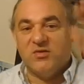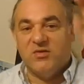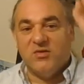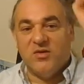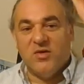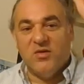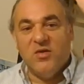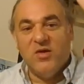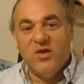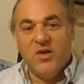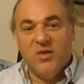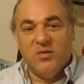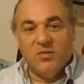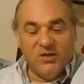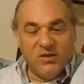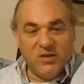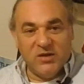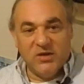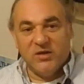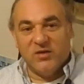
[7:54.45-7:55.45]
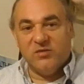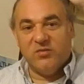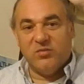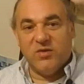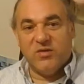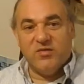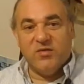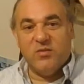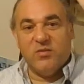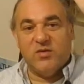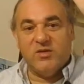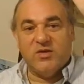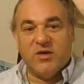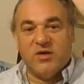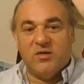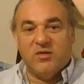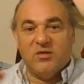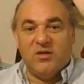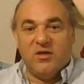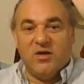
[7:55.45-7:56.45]
So what they did is one foot was
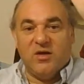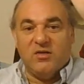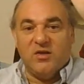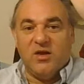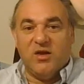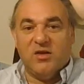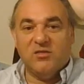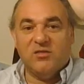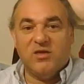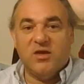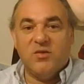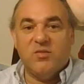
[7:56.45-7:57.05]
out on the outside,